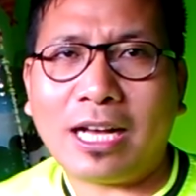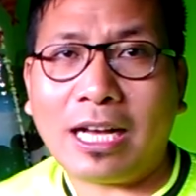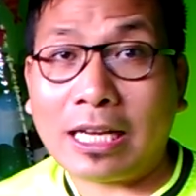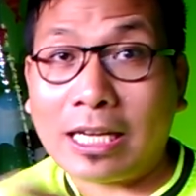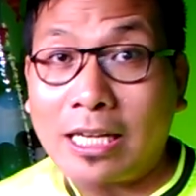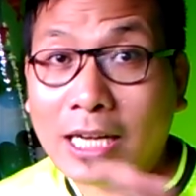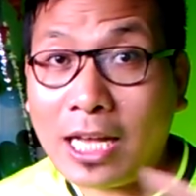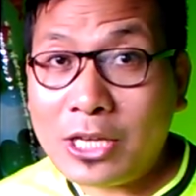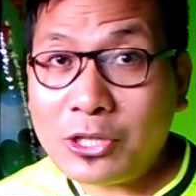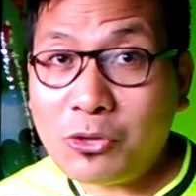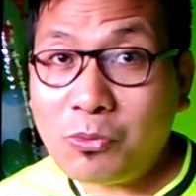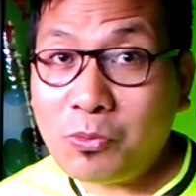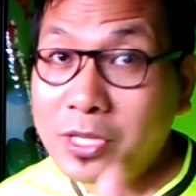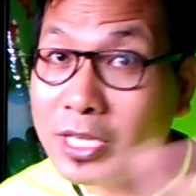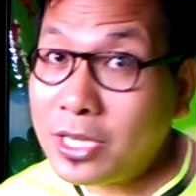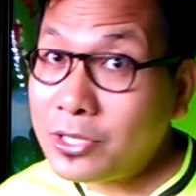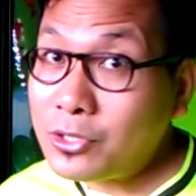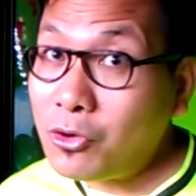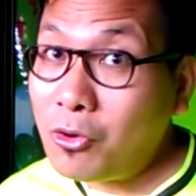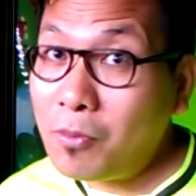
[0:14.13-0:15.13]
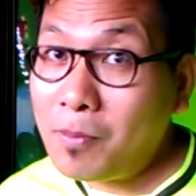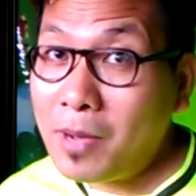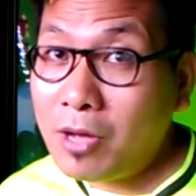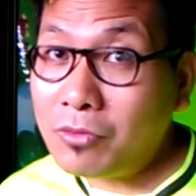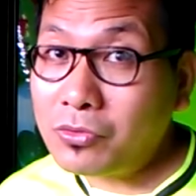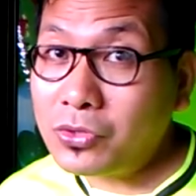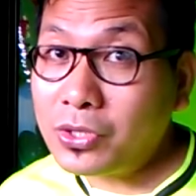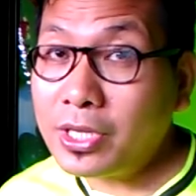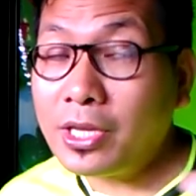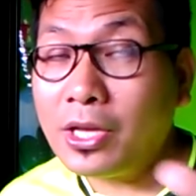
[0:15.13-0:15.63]
a classroom which has no
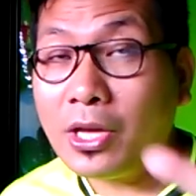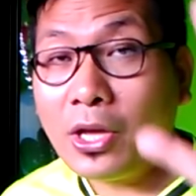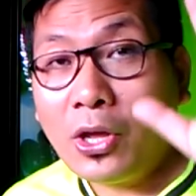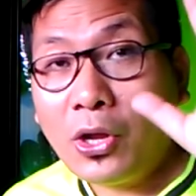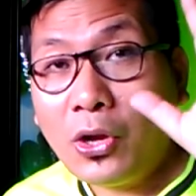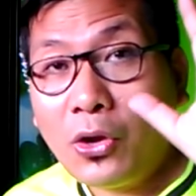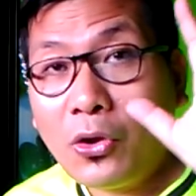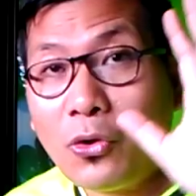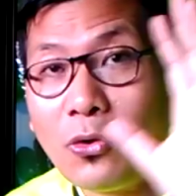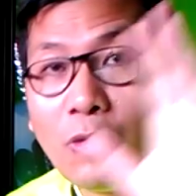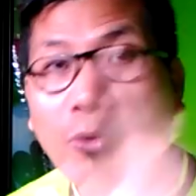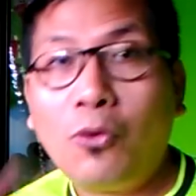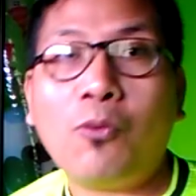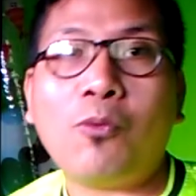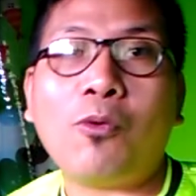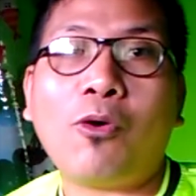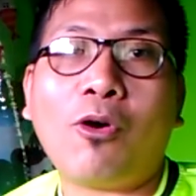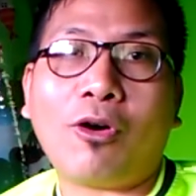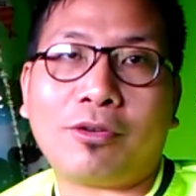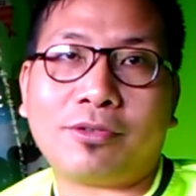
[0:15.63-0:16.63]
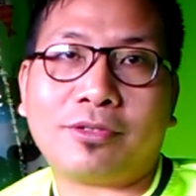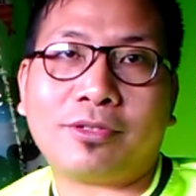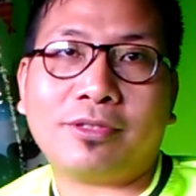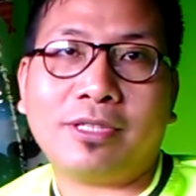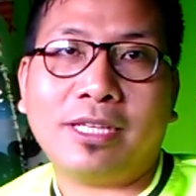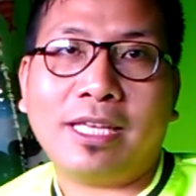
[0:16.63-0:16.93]
boundary, no walls.